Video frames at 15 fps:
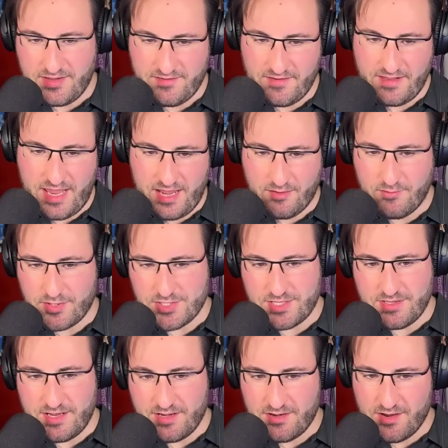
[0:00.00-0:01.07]
as a language
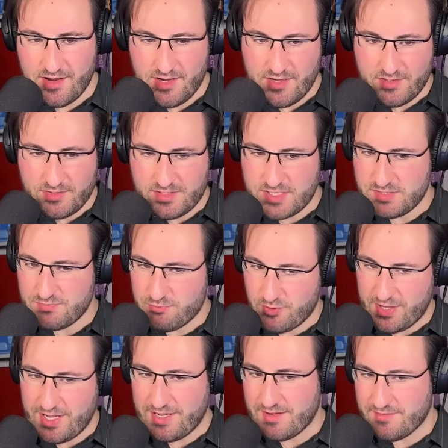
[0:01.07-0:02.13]
and then
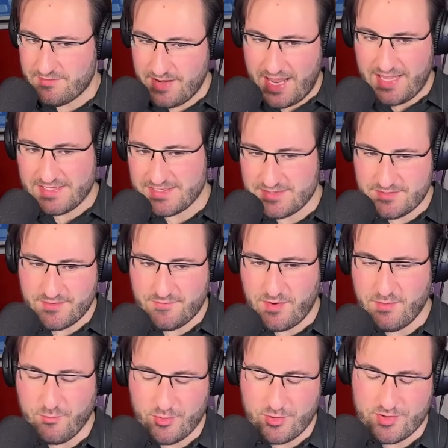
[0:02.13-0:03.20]
Spring as a
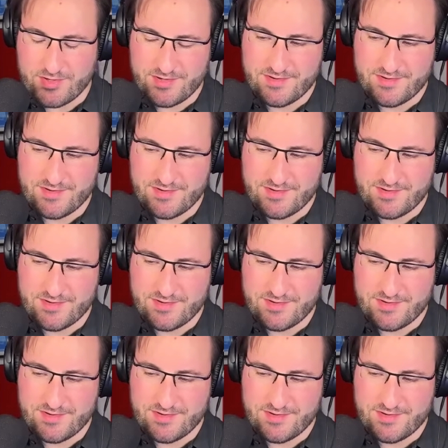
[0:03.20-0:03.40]
framework.